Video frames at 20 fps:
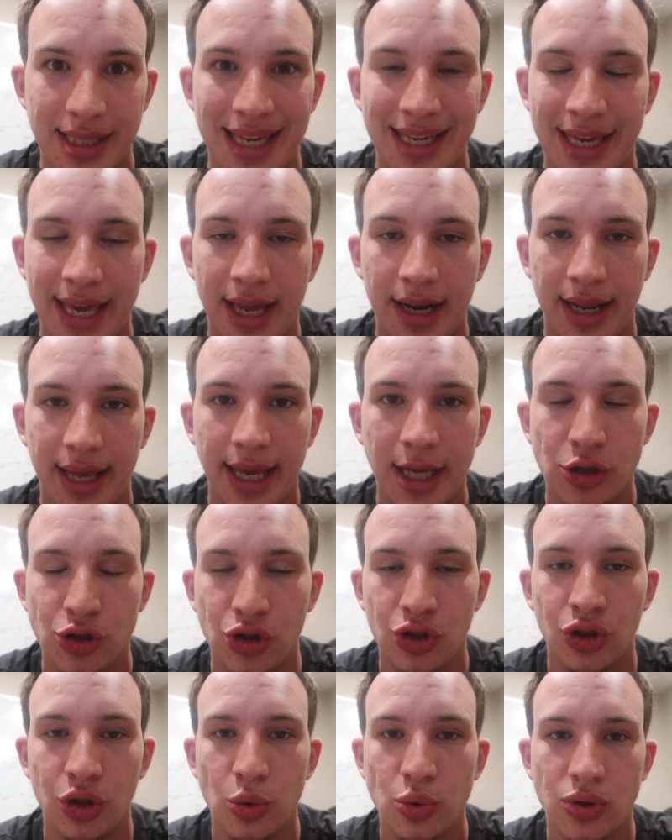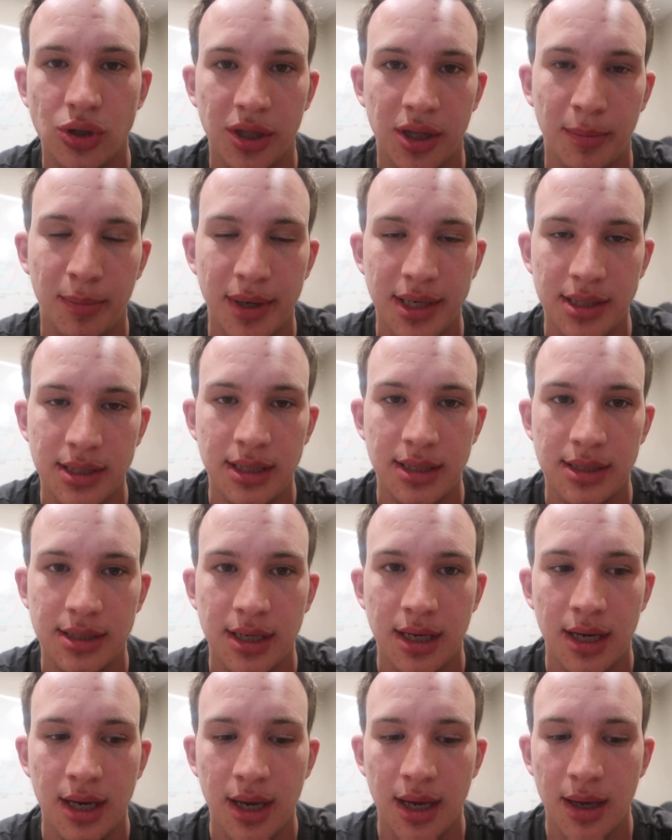They get introduced to the
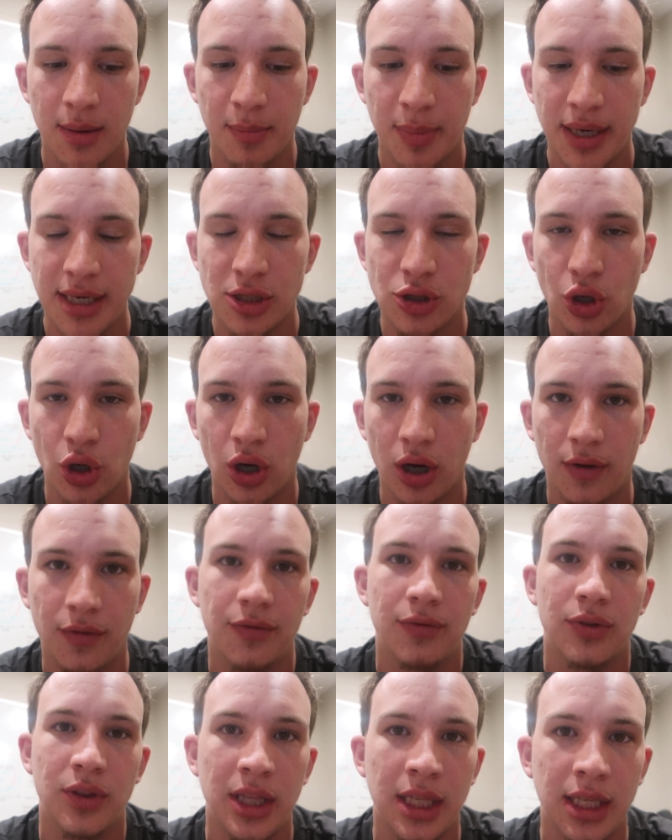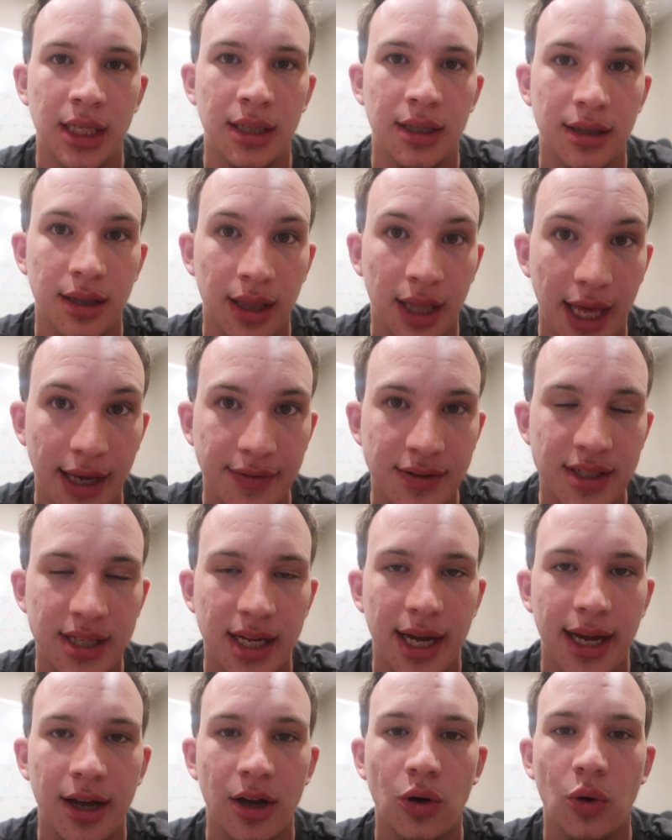business based off the
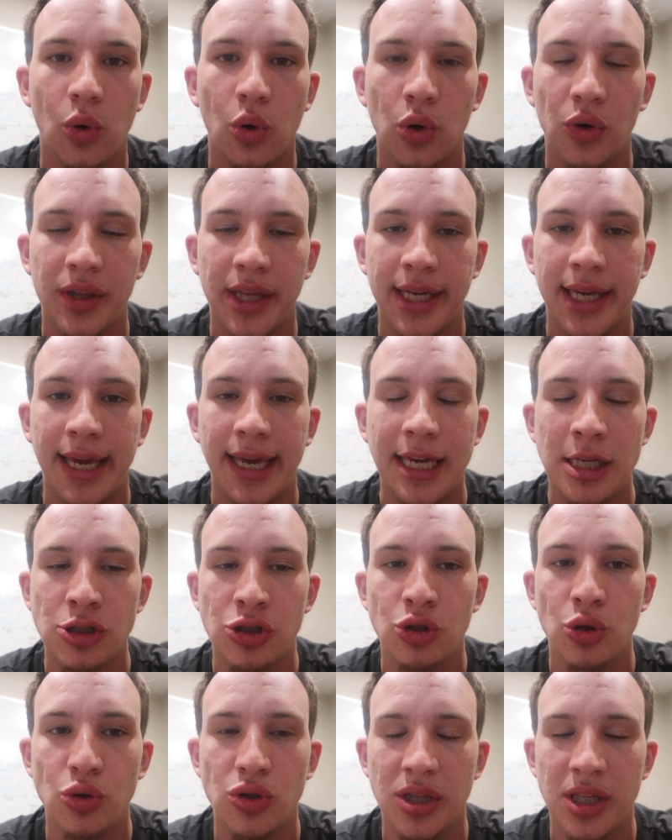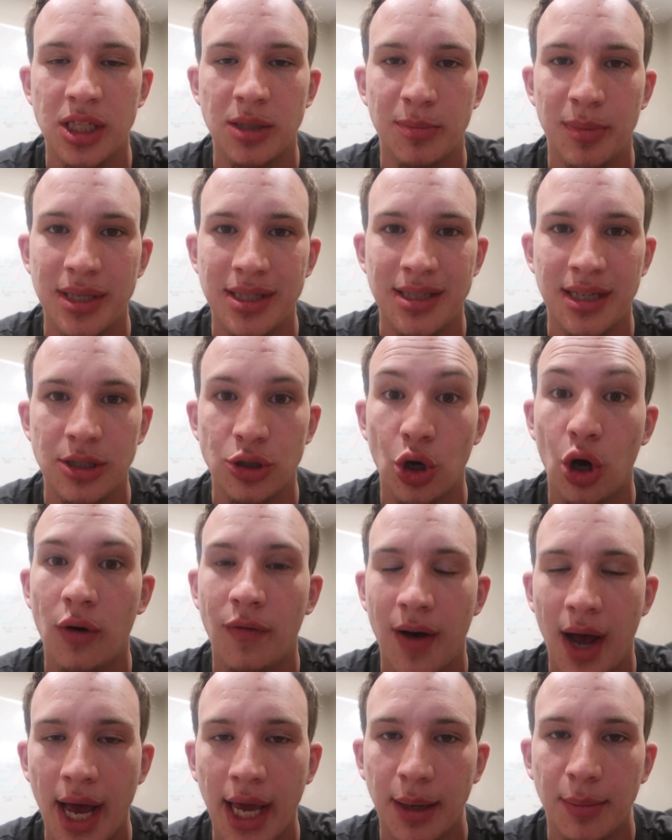lifestyle, or they get introduced to this business
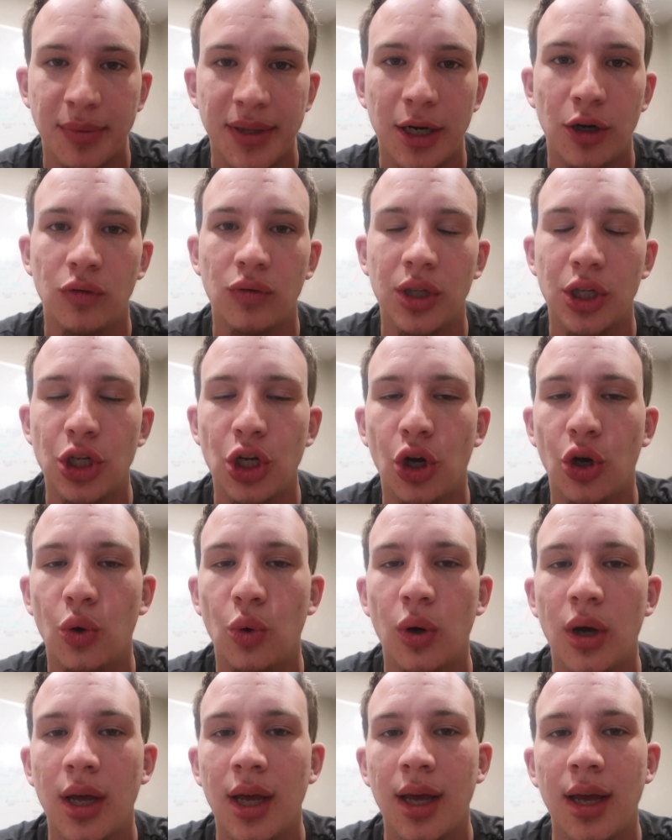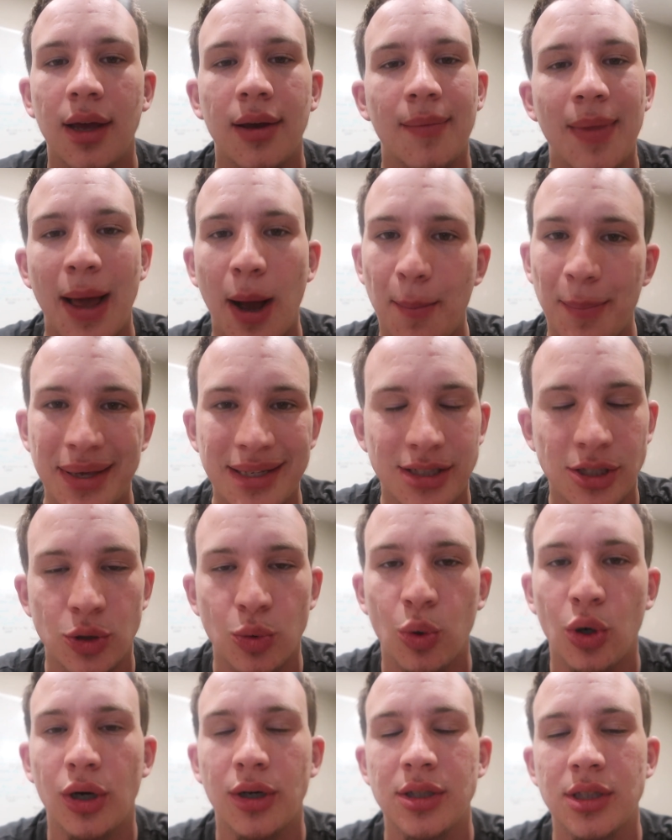off hype. They don't really know how
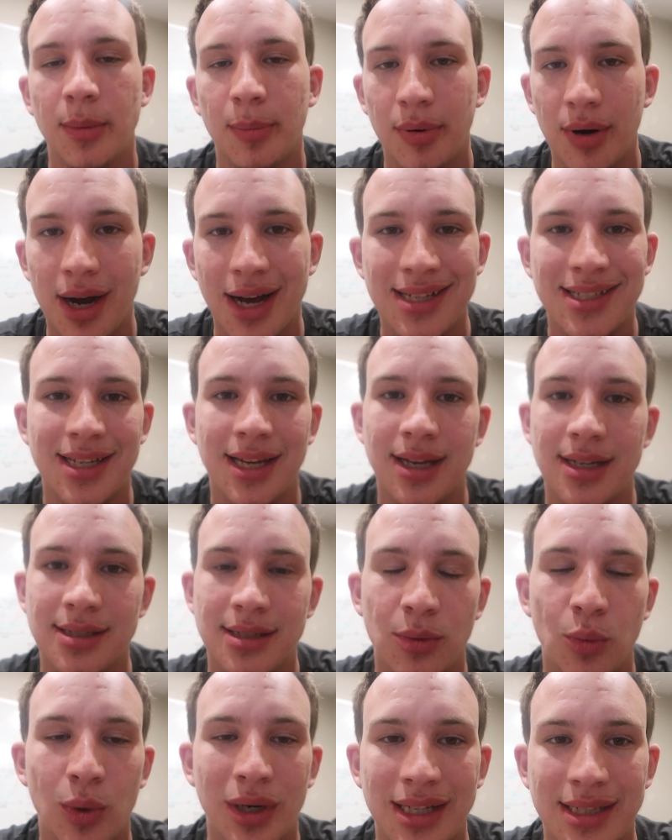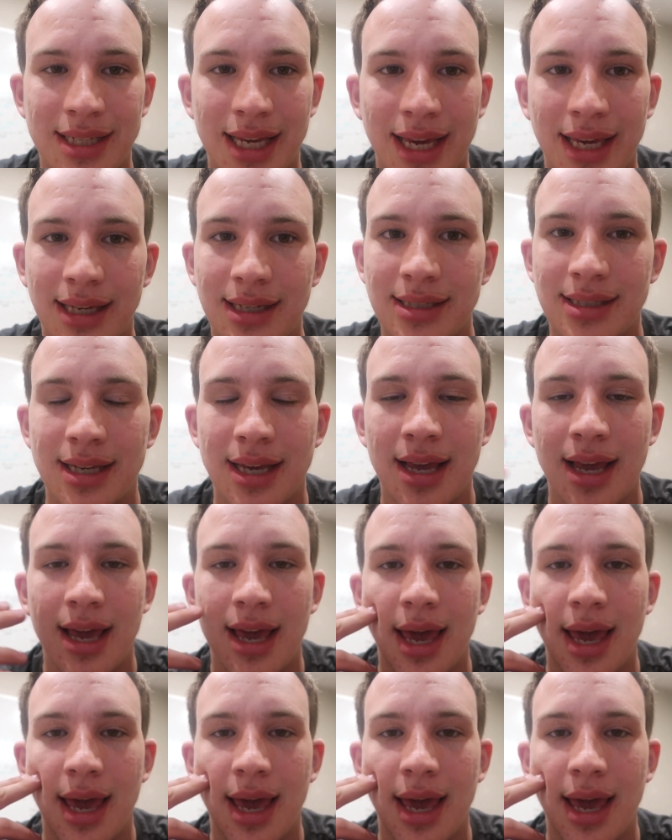business works, the process, and what it takes.